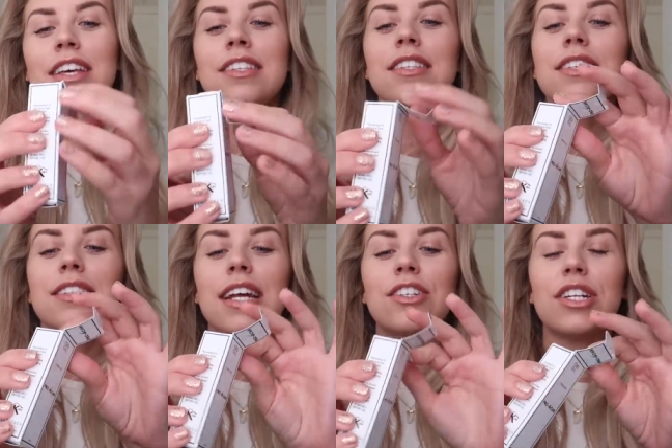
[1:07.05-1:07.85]
This is
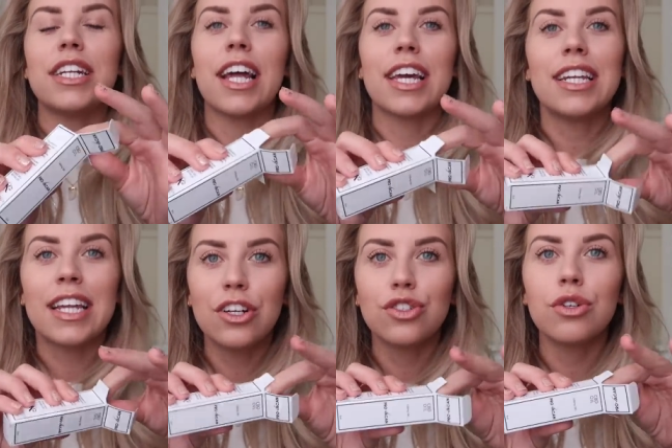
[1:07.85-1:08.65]
essentially like a
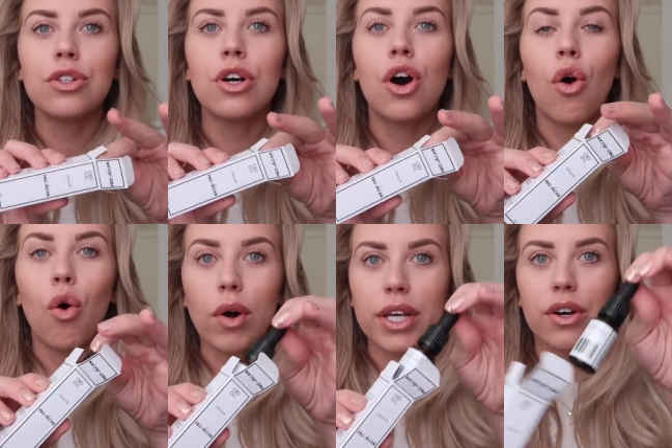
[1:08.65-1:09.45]
natural
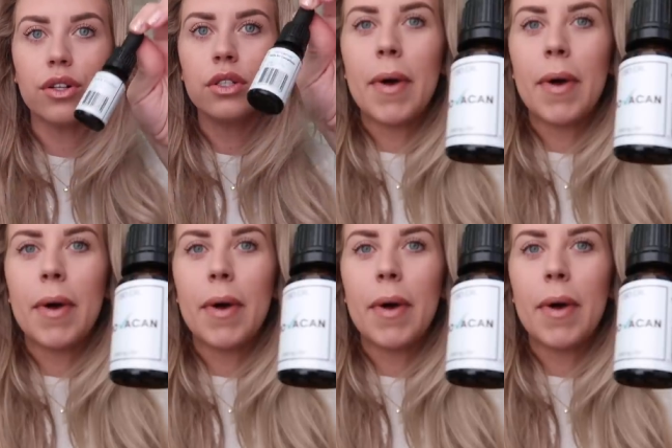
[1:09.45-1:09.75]
oil